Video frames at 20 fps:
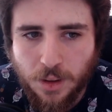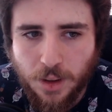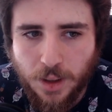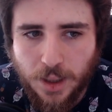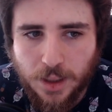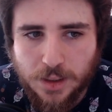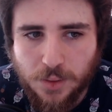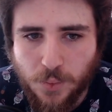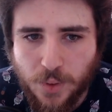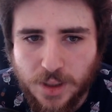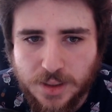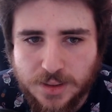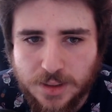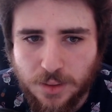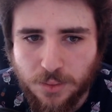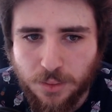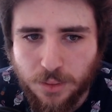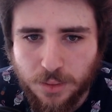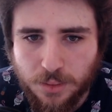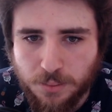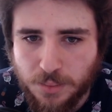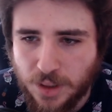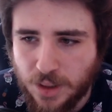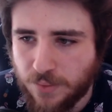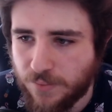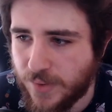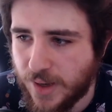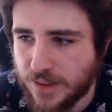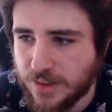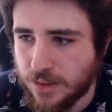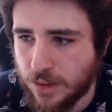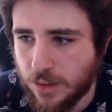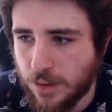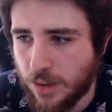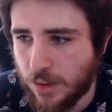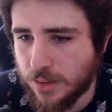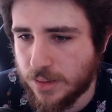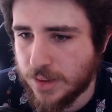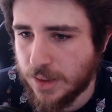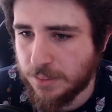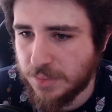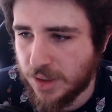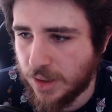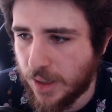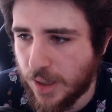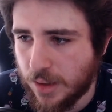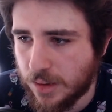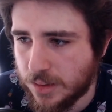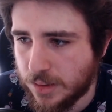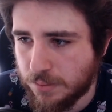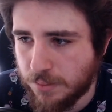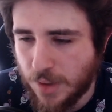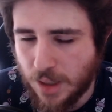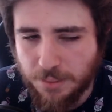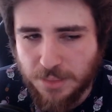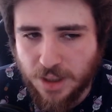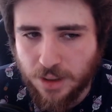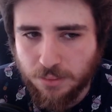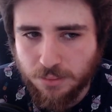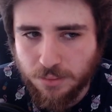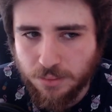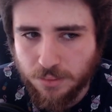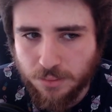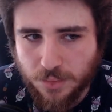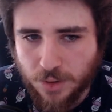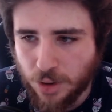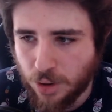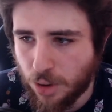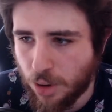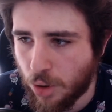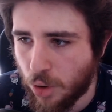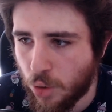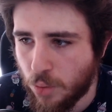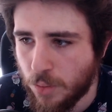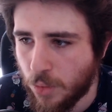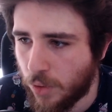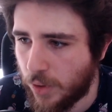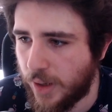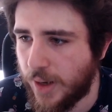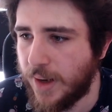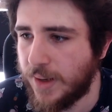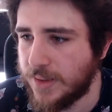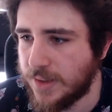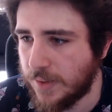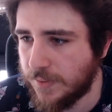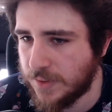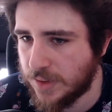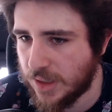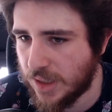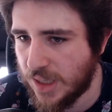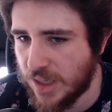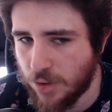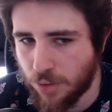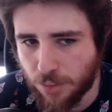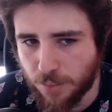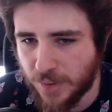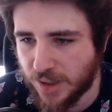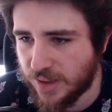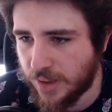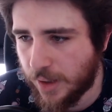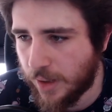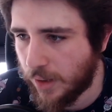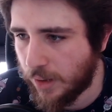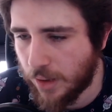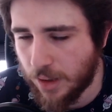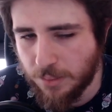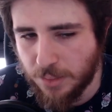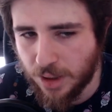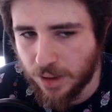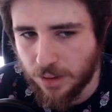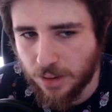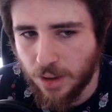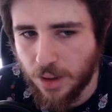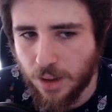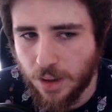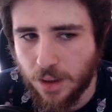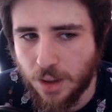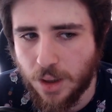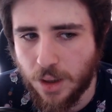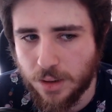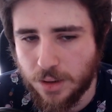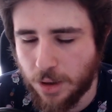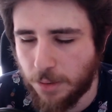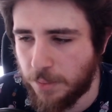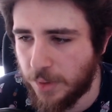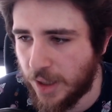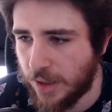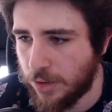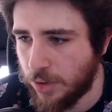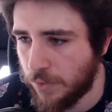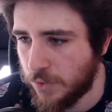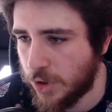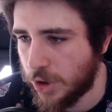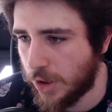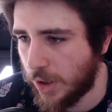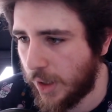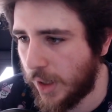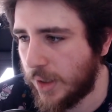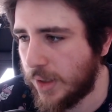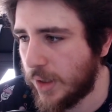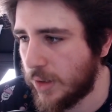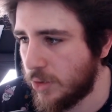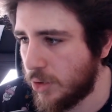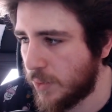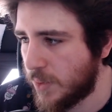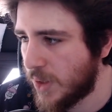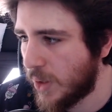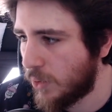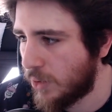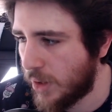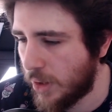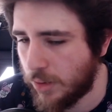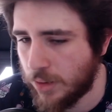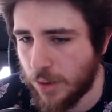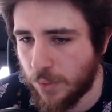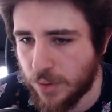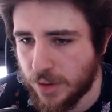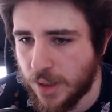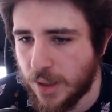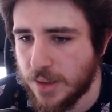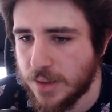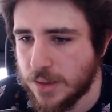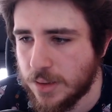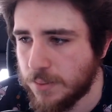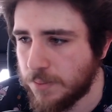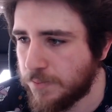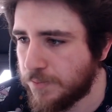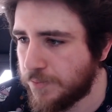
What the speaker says: Otherwise, they would be invested in something else, maybe GNOME or XFCE or Mate. I mean, there are plenty of GTK desktops out there nowadays.